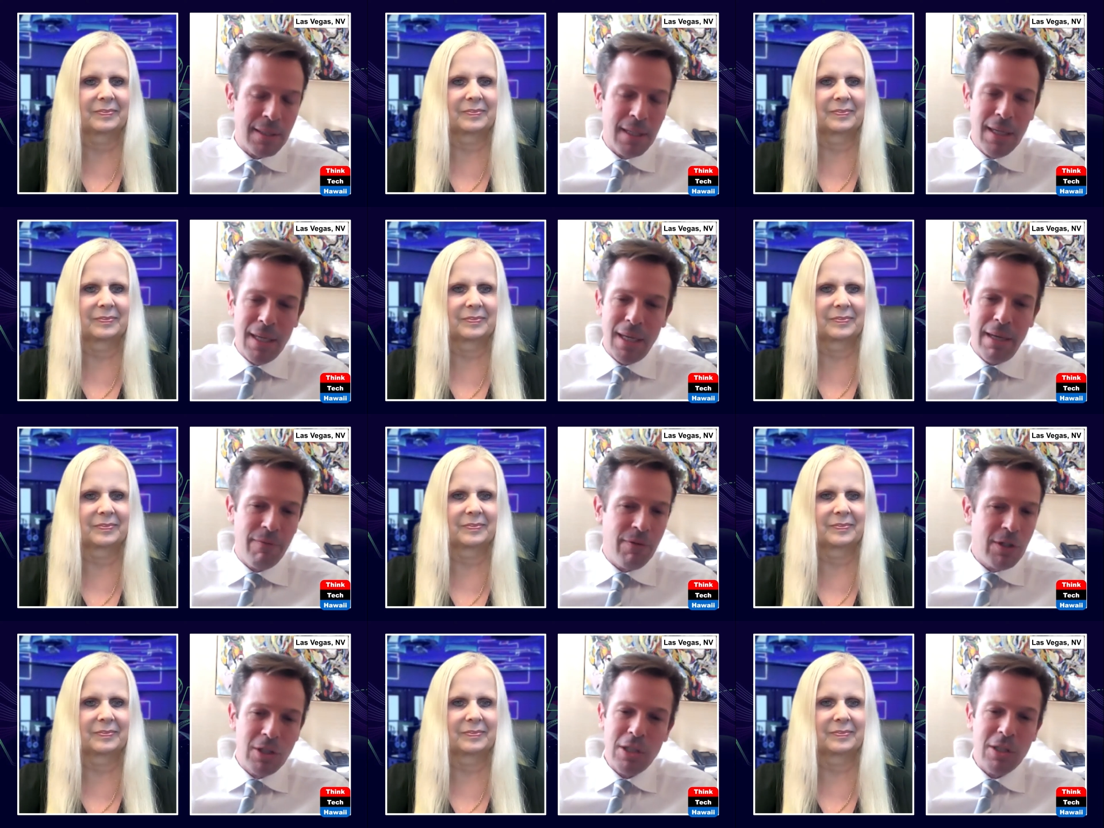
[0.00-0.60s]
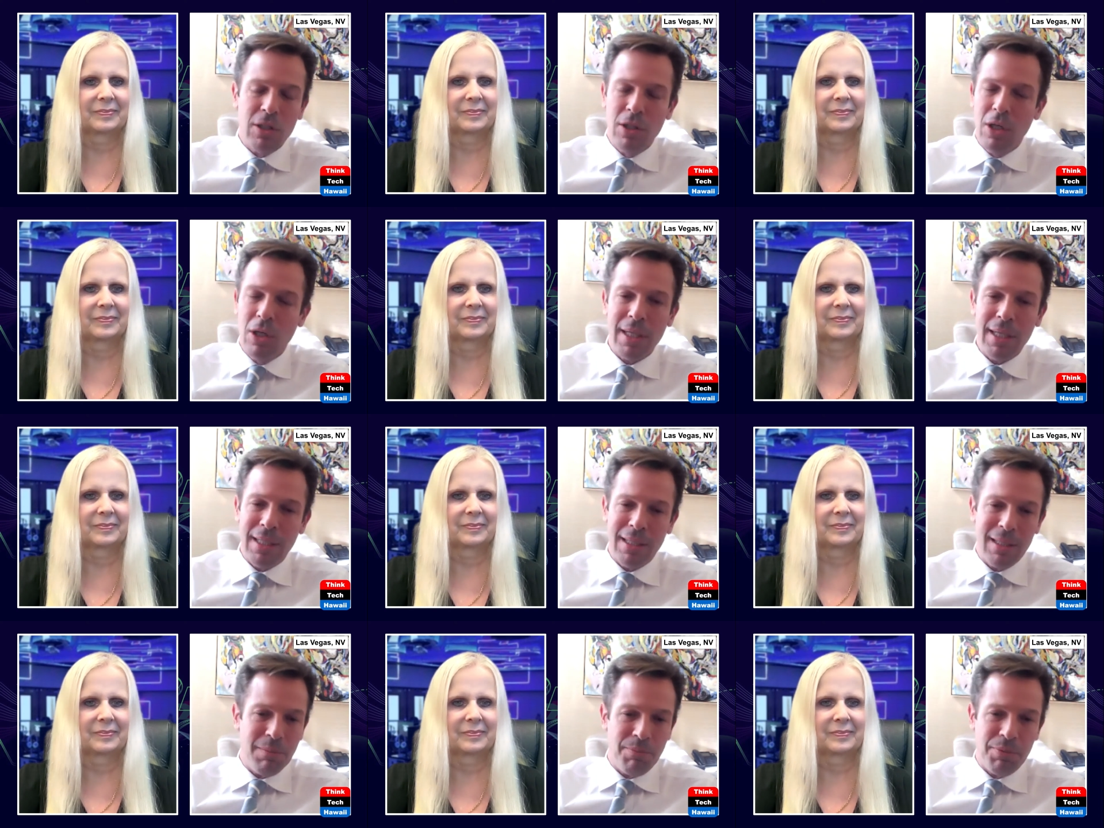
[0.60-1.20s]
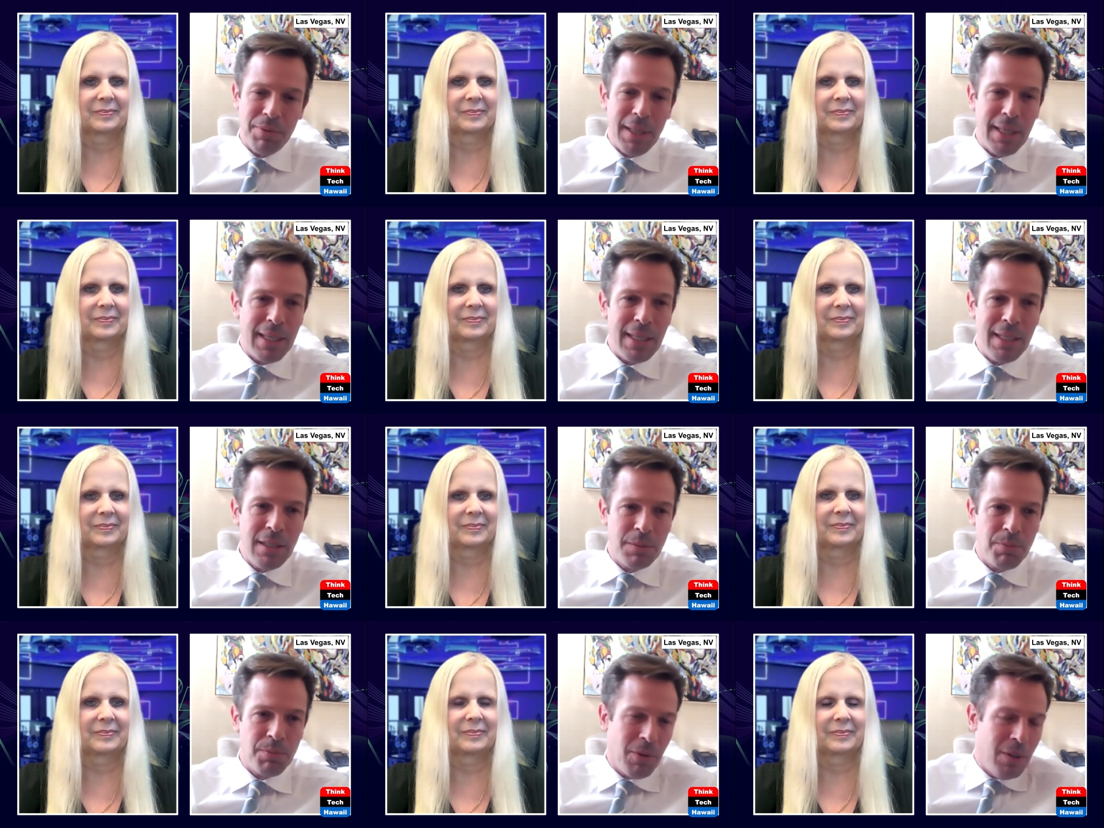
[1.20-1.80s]
Speaker 1: If you're just looking to play
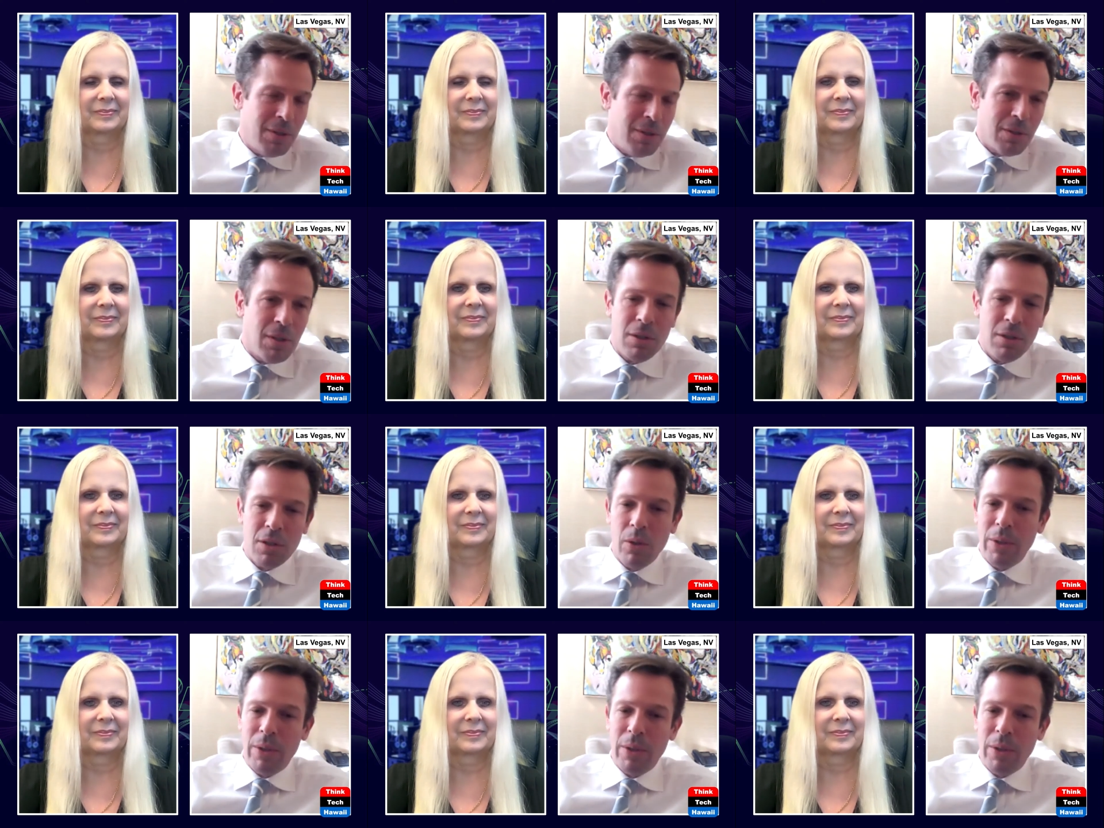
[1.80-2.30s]
esports, go